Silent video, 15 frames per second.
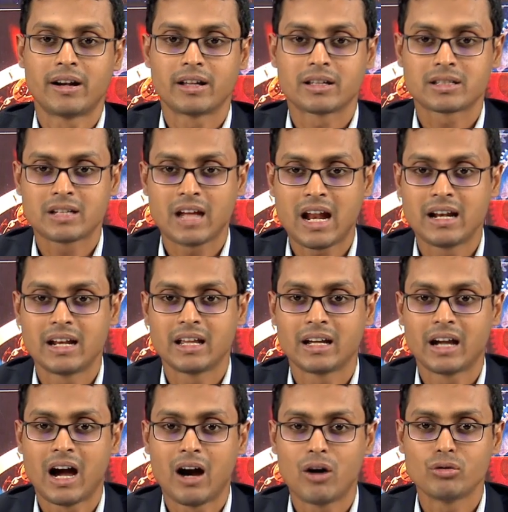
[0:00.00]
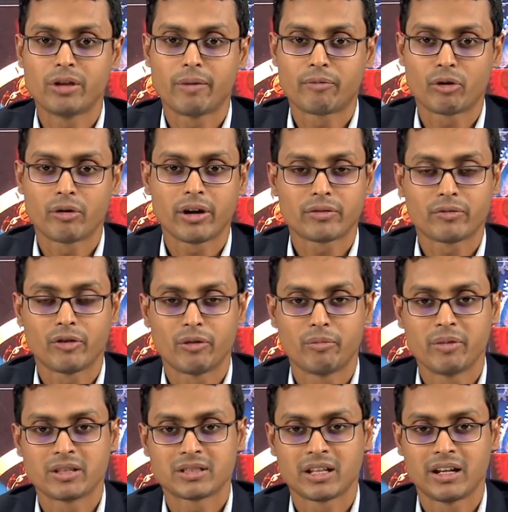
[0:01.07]
understanding how the product
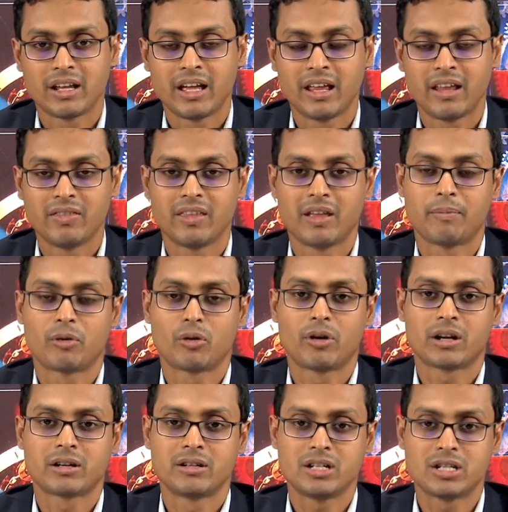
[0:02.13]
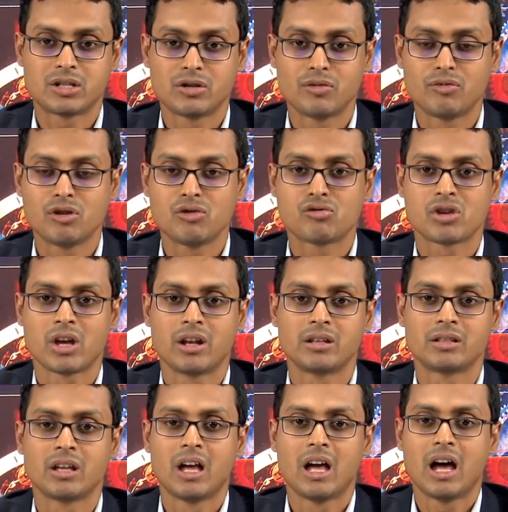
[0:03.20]
formation and the product
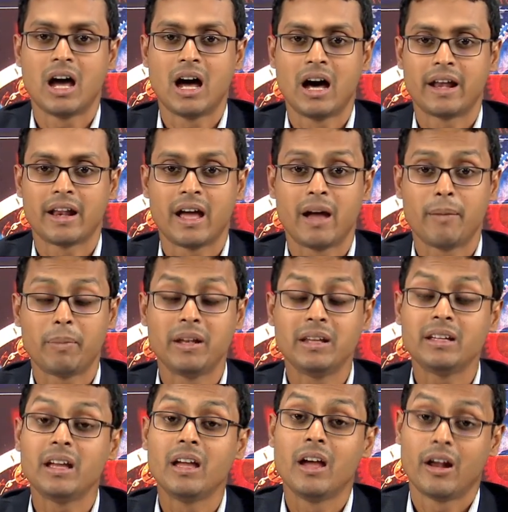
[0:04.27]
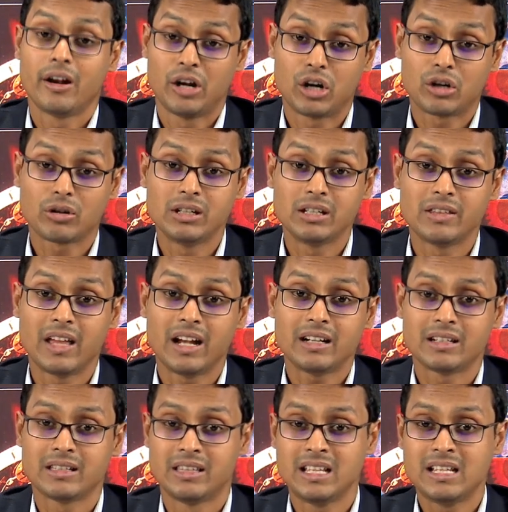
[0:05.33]
distribution are happening. Not only
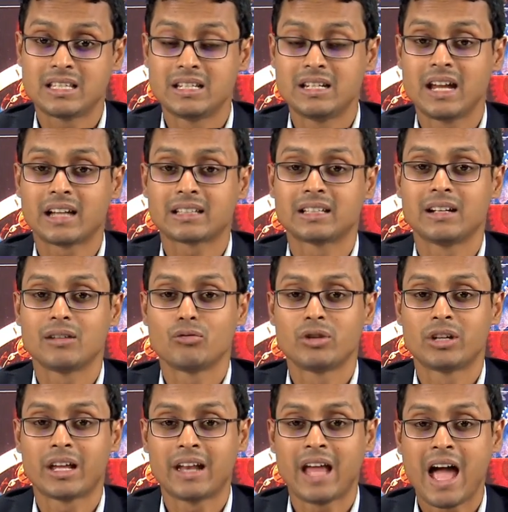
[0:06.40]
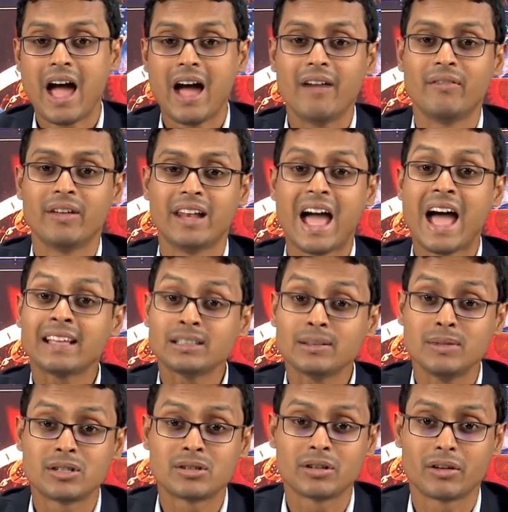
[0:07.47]
that, this reaction we can have an
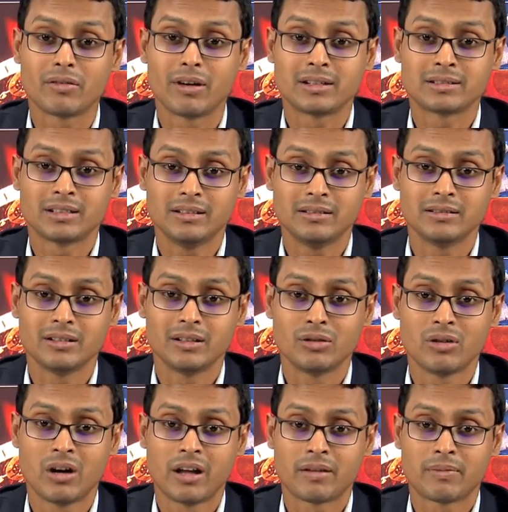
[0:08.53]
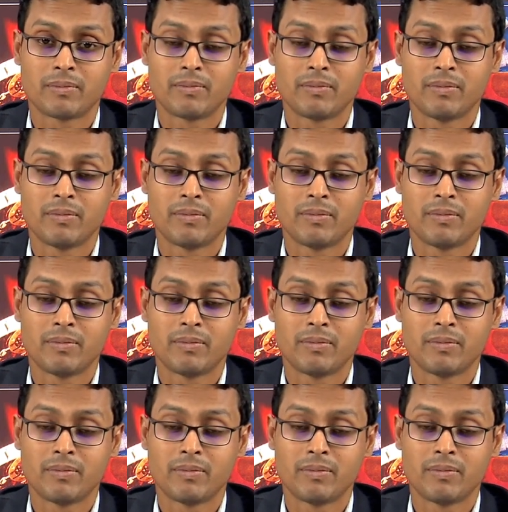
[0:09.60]
asymmetric version. You are